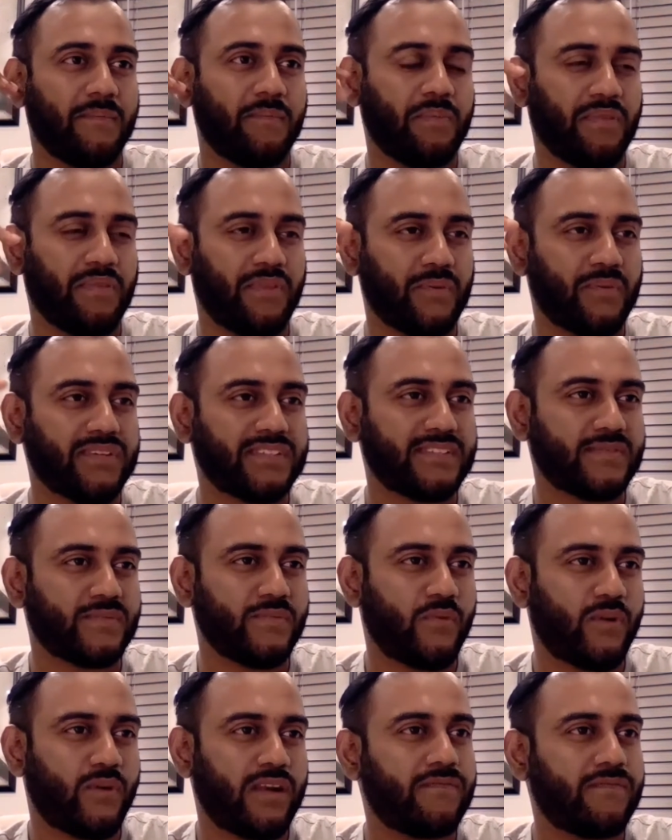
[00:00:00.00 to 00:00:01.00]
But there was this
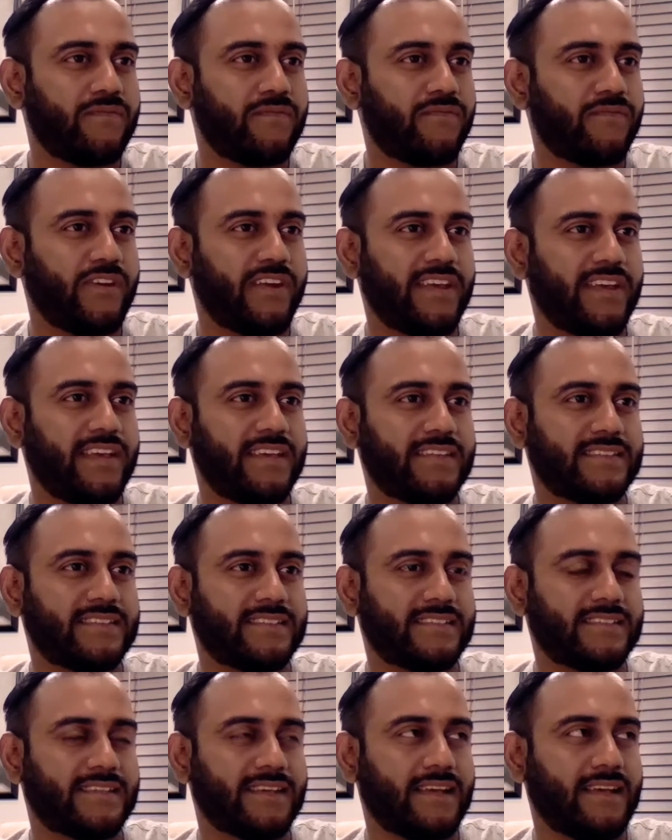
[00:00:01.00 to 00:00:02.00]
one
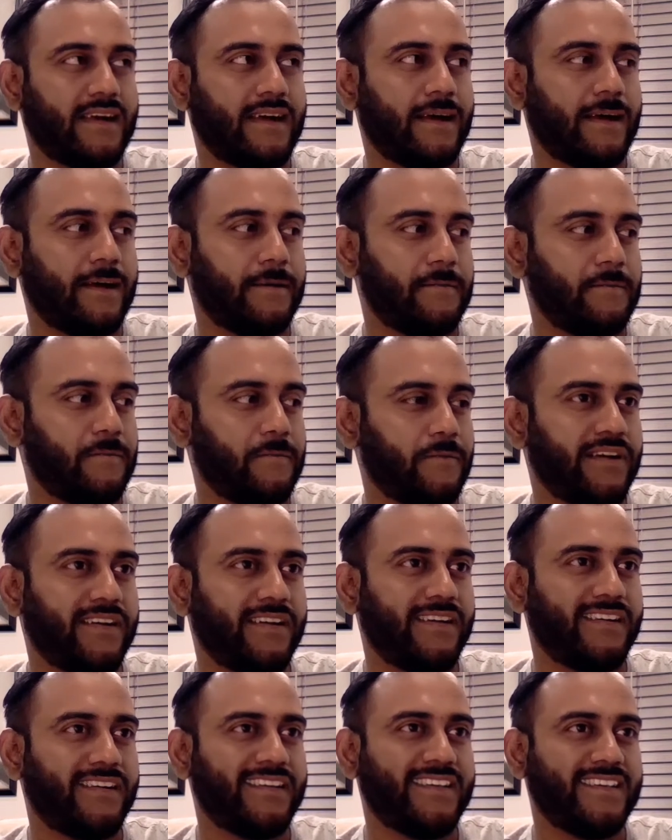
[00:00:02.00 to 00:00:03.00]
phrase
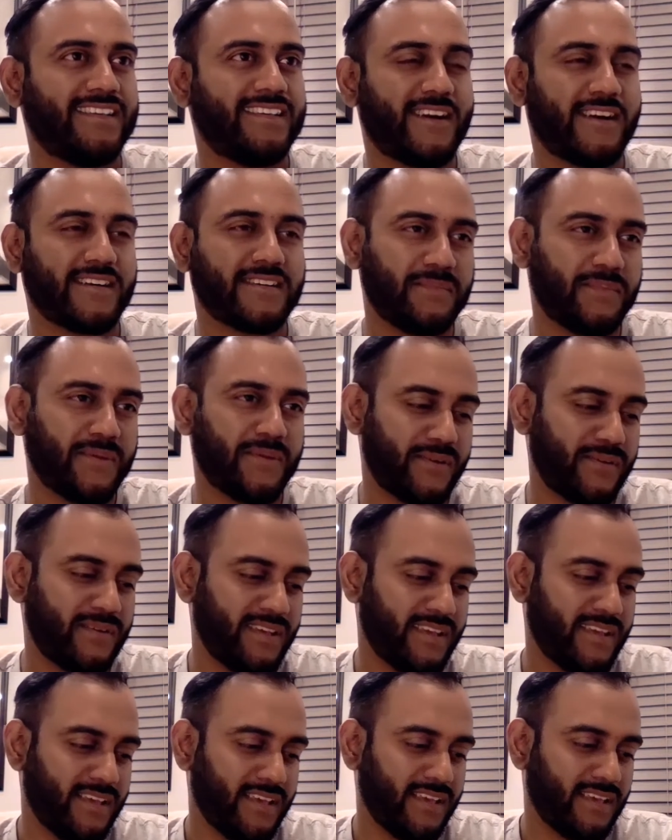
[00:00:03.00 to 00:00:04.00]
where he talked about
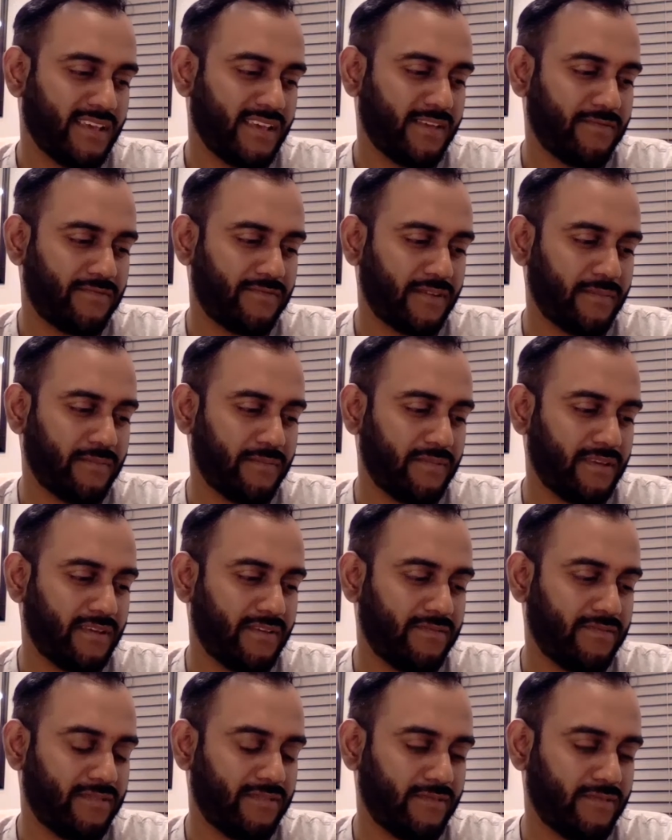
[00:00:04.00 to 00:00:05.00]
if
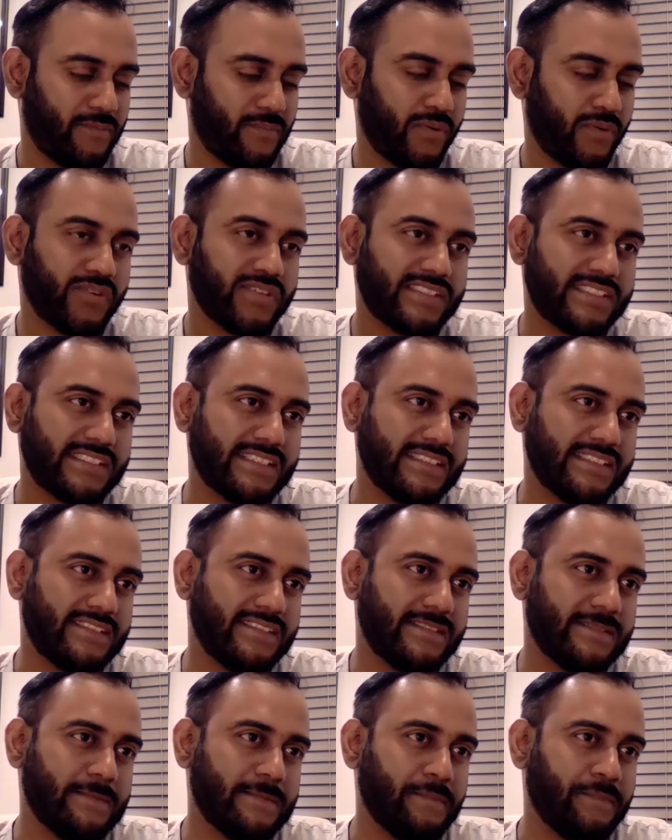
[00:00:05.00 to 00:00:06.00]
a
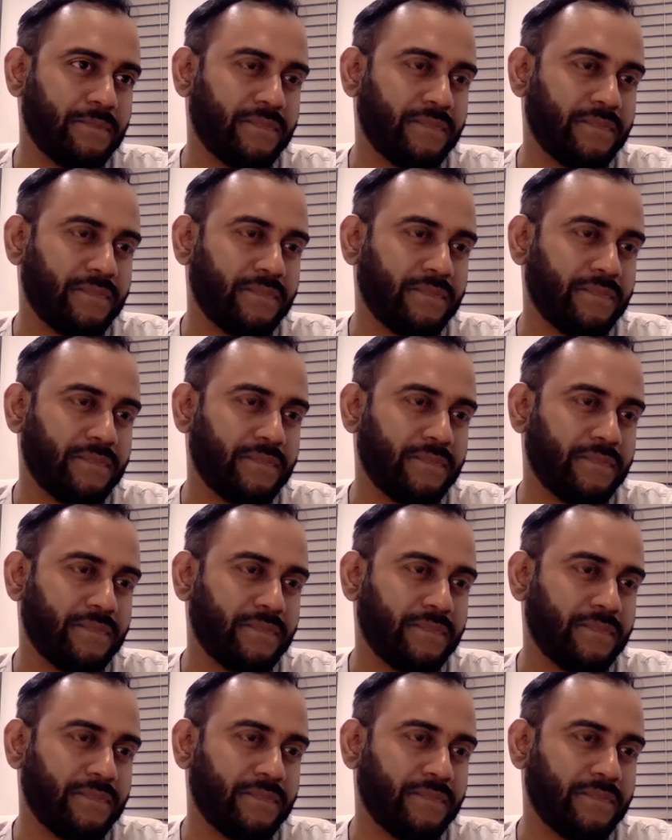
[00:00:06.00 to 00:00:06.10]
person